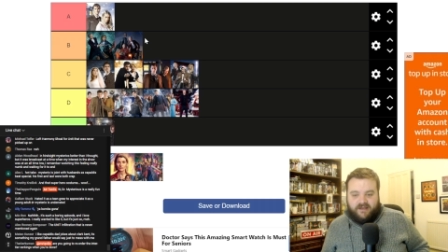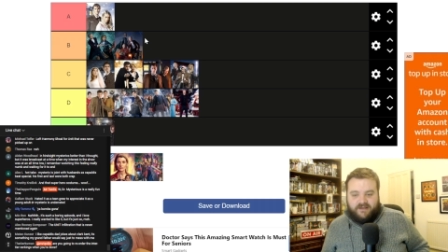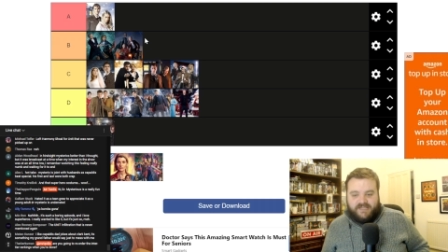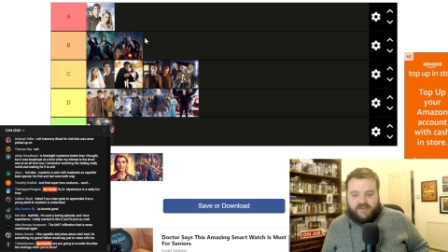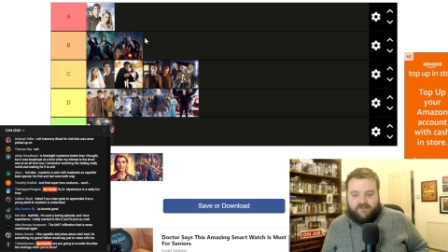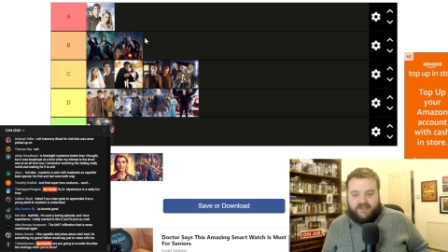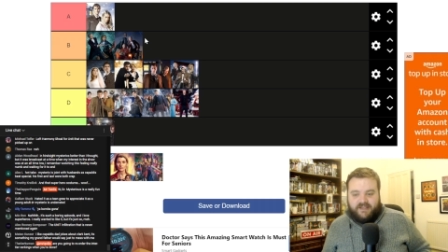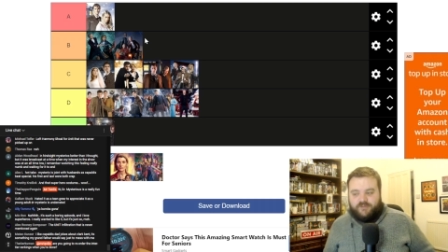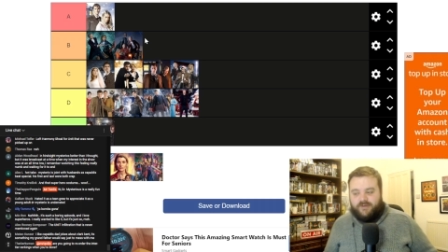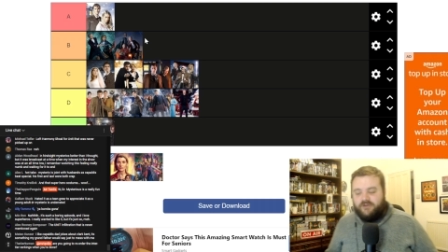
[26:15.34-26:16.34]
uh, tier
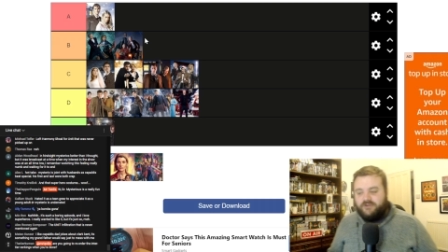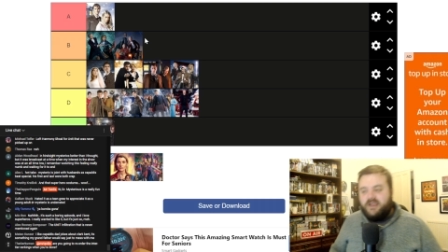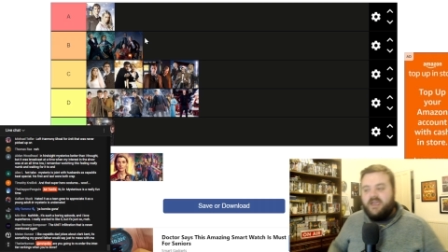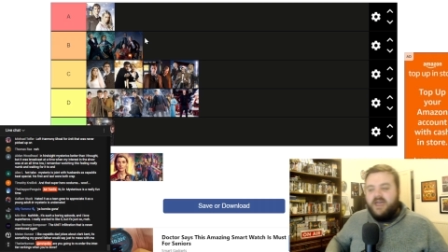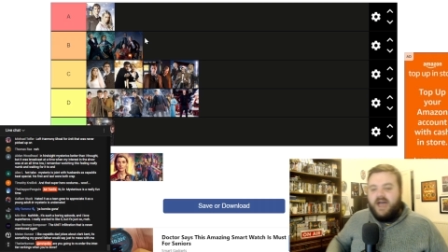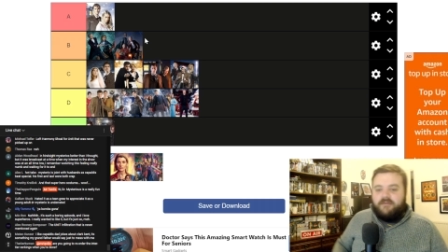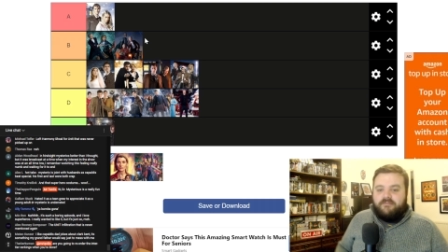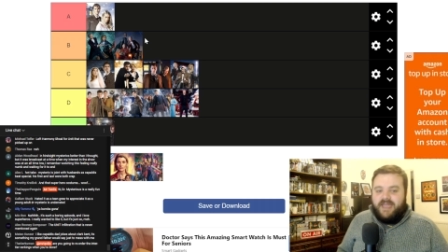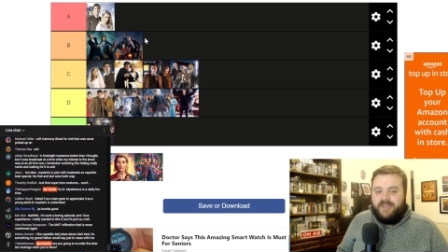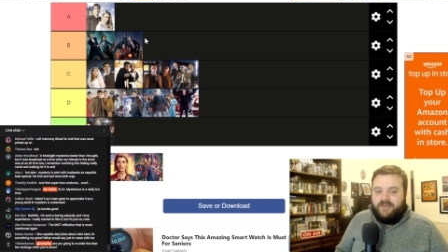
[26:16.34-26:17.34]
rankings when you're done?
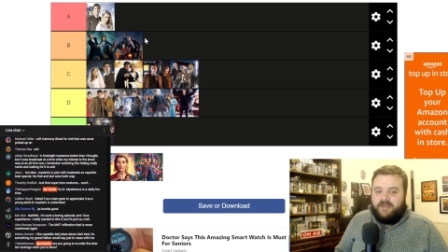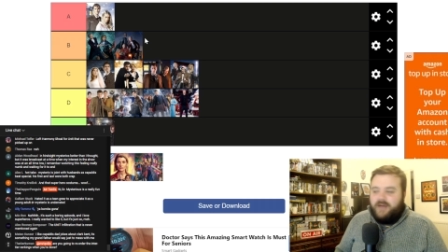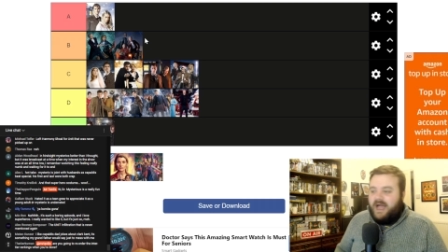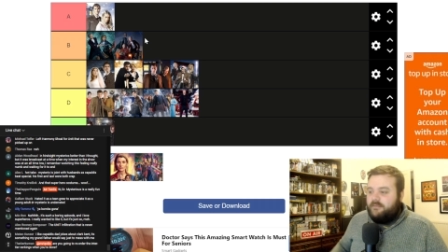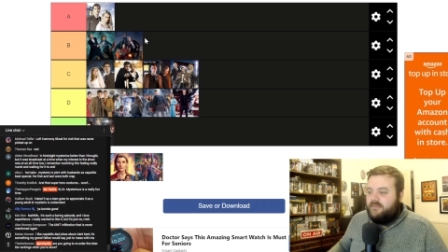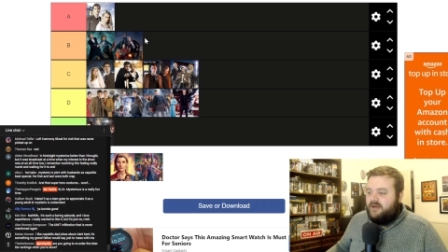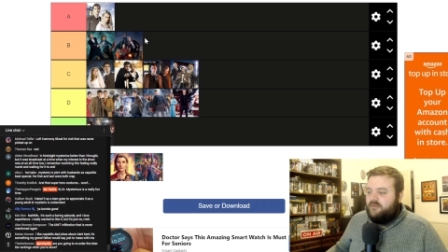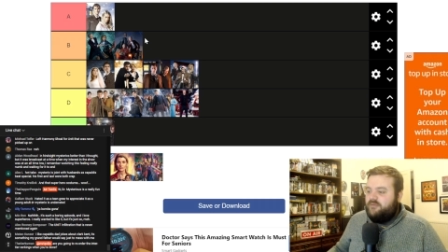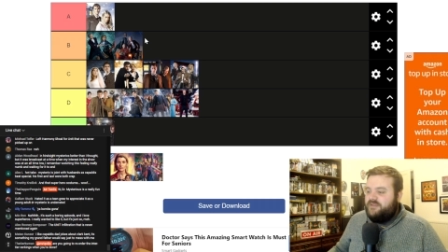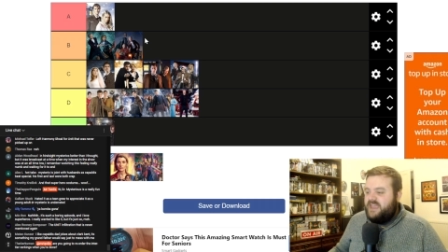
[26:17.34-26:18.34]
Maybe, but I'm
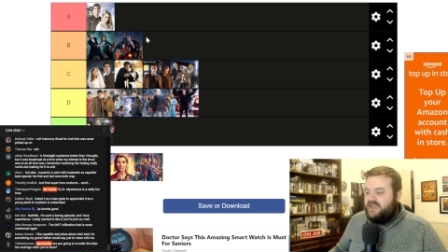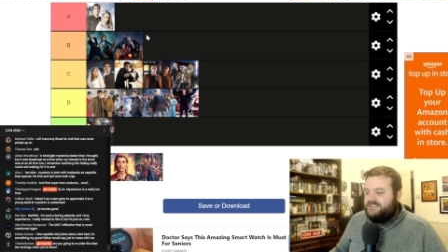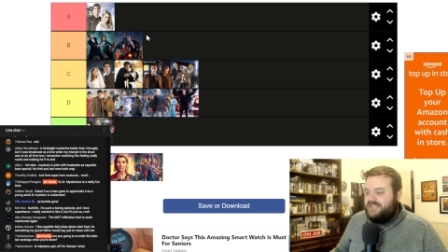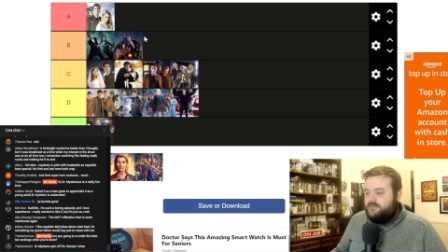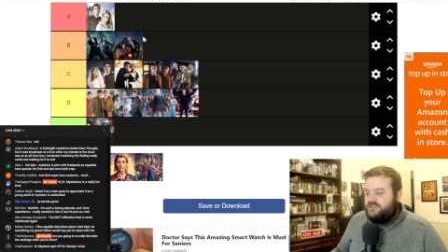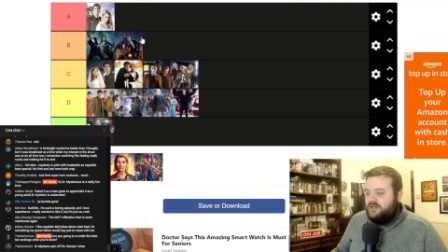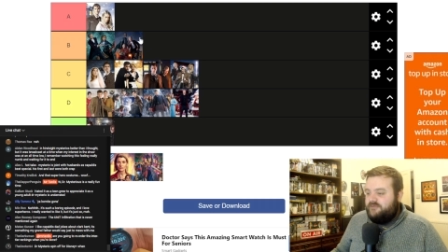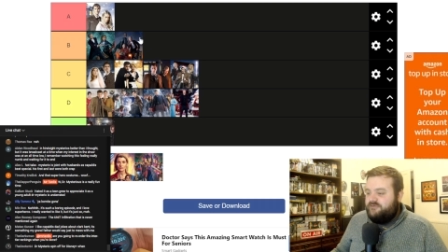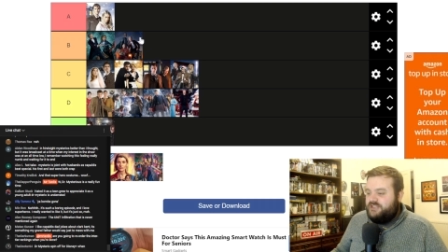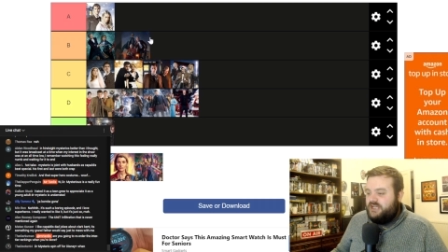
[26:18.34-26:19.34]
with the exception
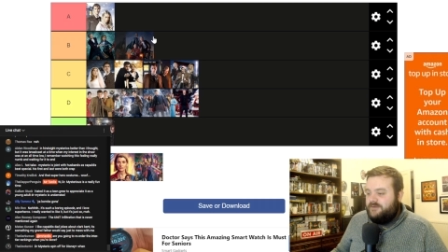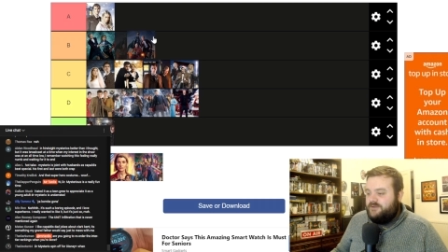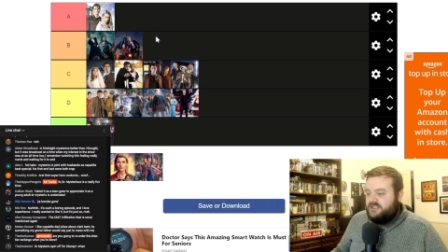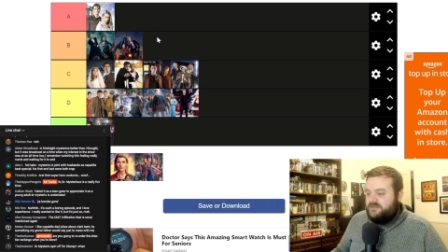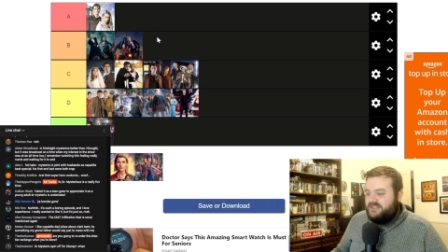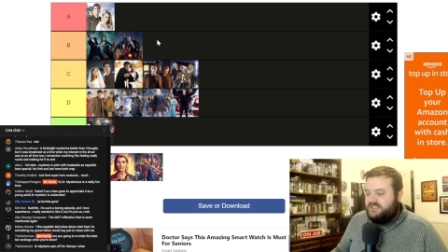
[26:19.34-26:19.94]
of Return of Doctor